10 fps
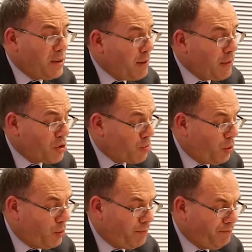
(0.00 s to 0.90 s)
to be much
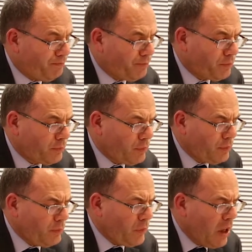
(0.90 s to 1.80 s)
more.
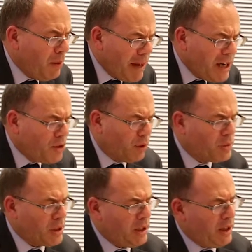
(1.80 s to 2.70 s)
Many
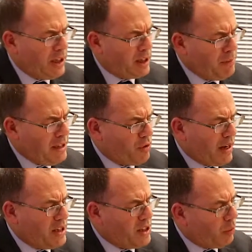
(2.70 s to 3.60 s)
jobs can be
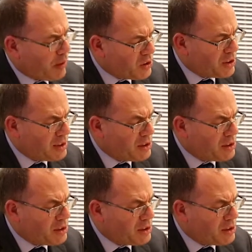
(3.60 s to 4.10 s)
created whilst